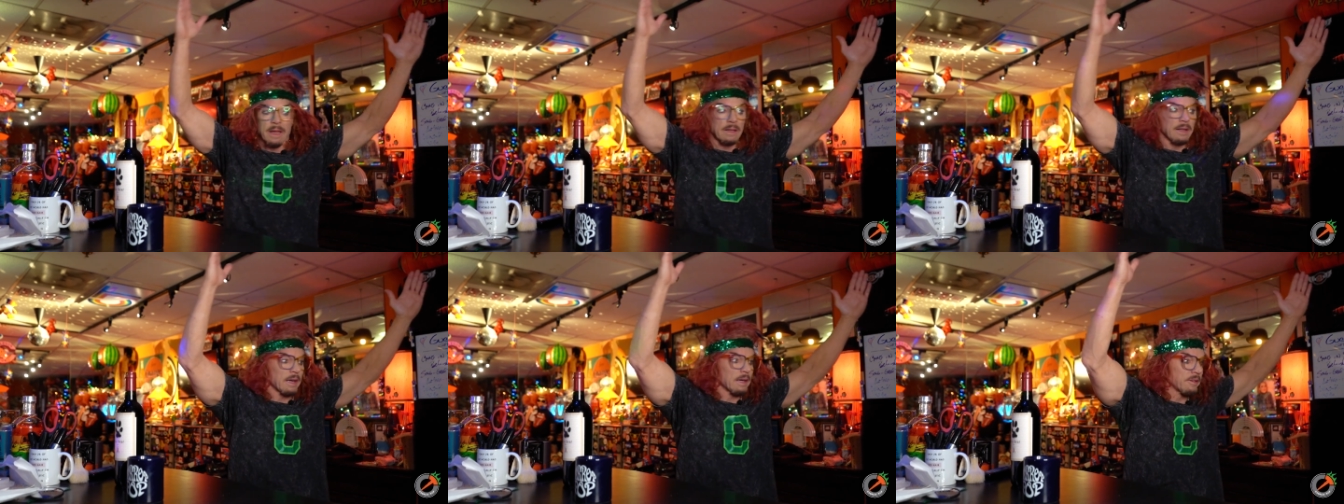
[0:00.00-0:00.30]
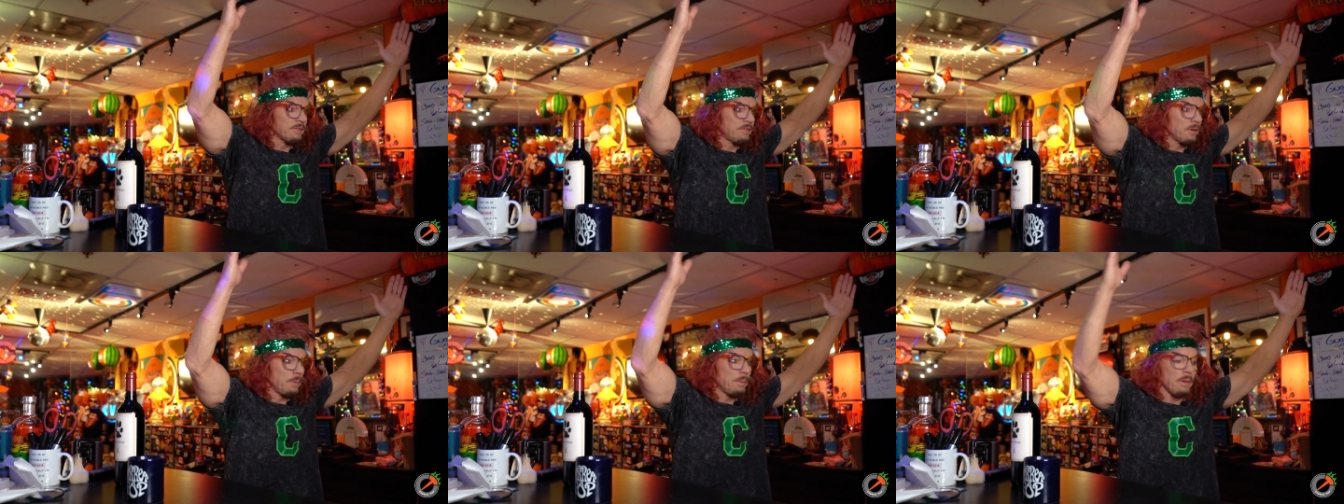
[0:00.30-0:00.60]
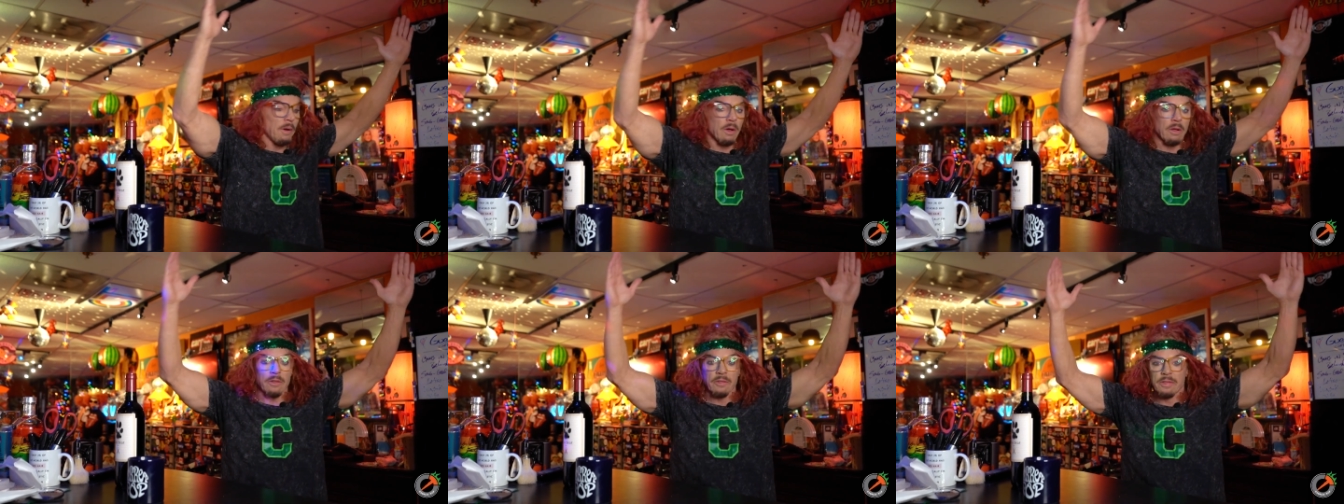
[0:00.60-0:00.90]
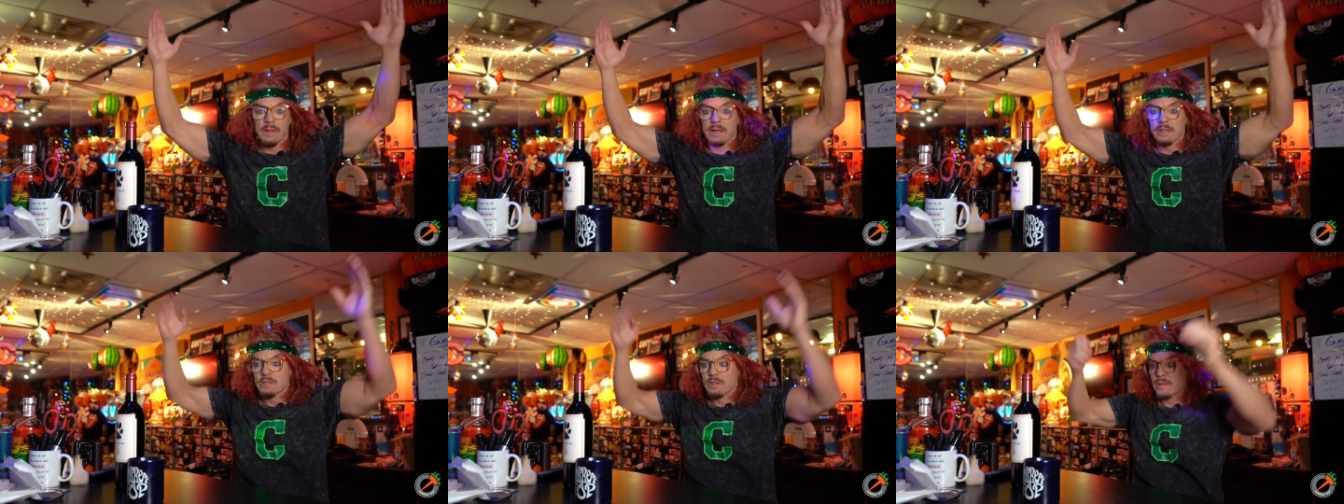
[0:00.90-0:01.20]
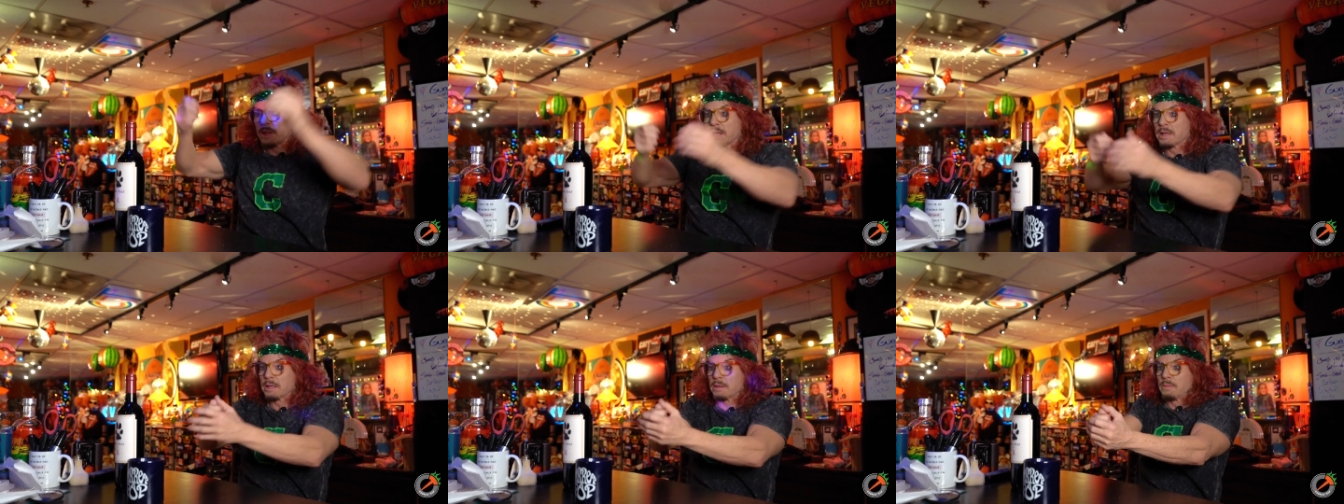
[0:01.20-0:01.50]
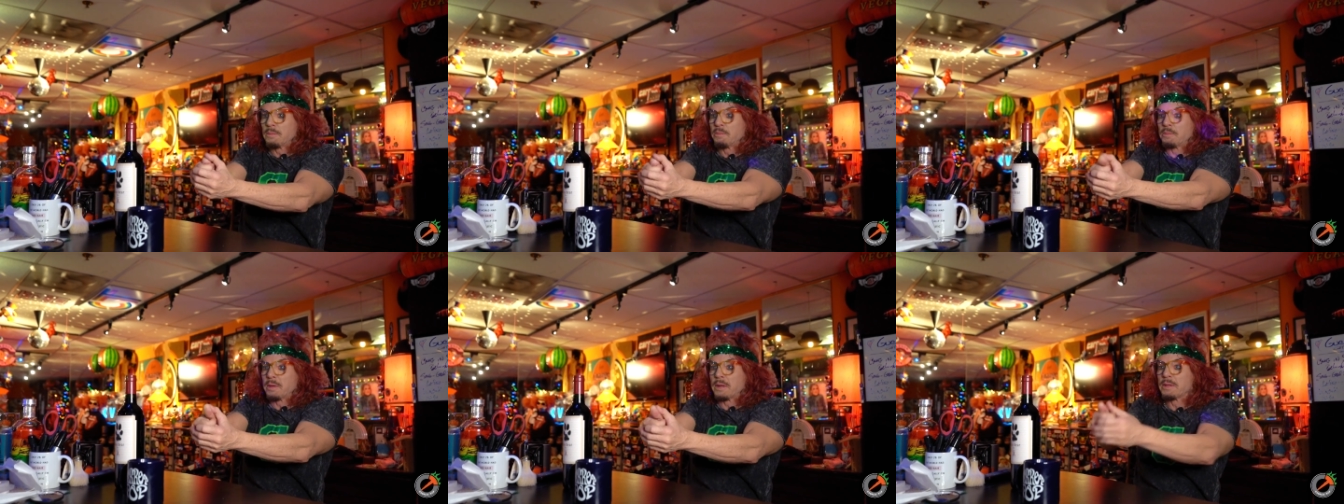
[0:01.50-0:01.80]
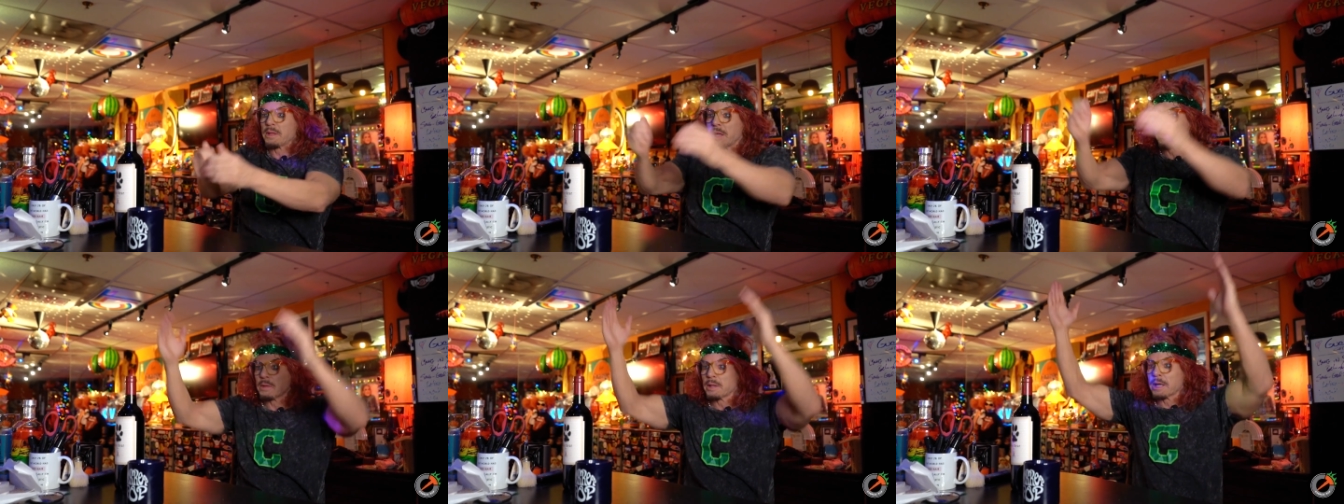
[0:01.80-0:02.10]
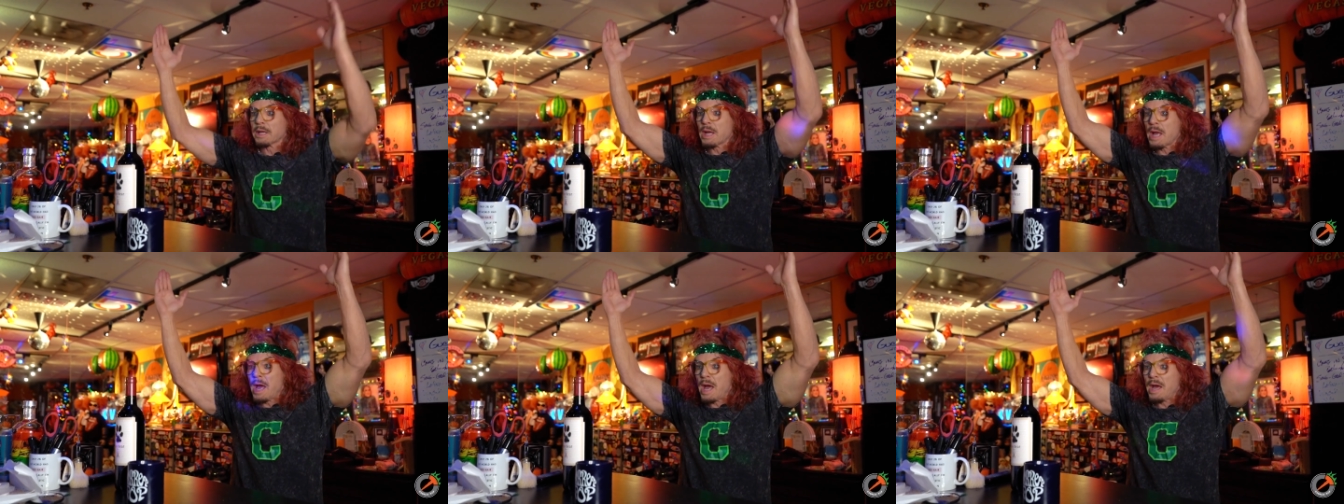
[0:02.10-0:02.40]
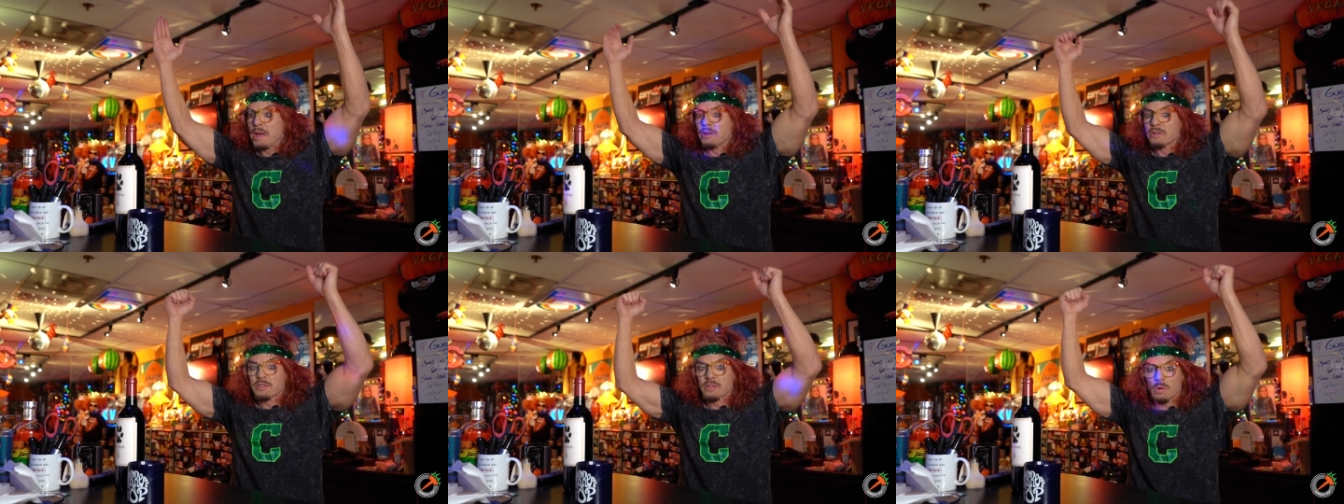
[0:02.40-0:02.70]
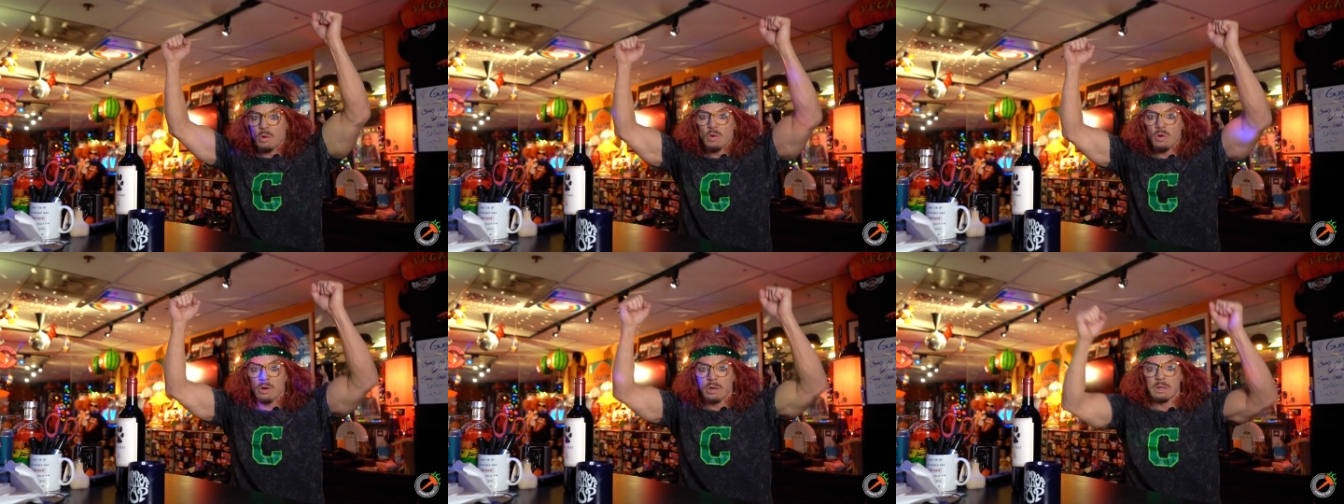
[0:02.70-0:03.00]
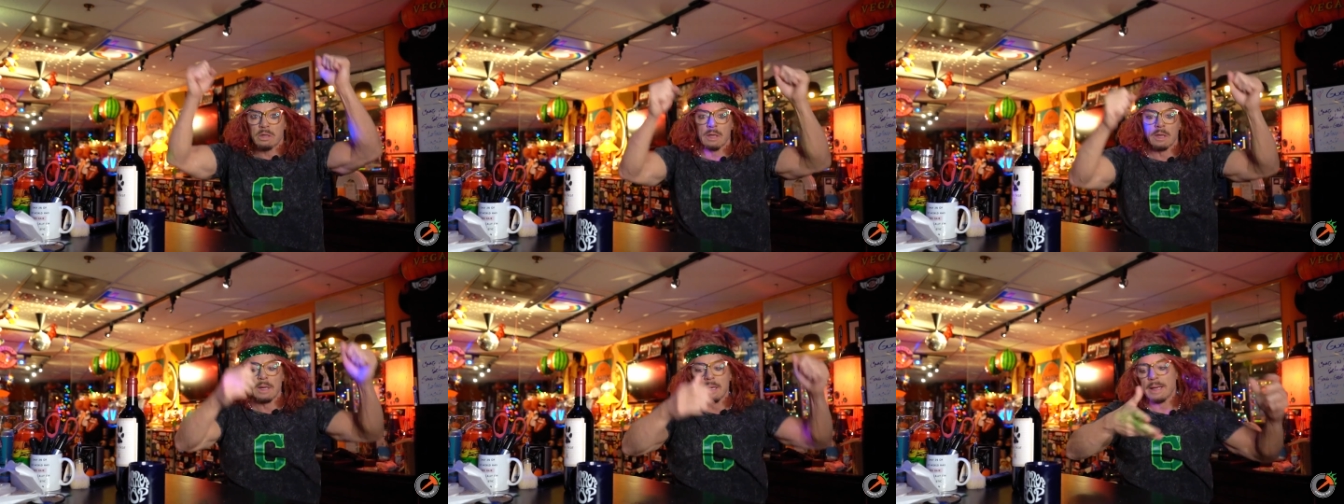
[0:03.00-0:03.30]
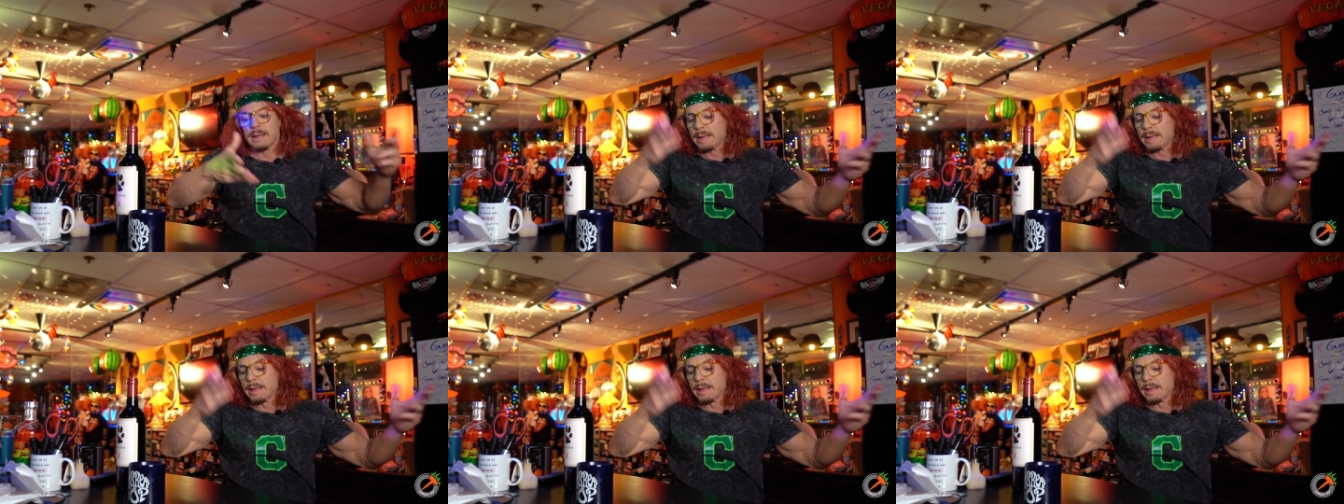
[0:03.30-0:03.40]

like a football thing, so they could, and they were like, "Yeah, you scored!"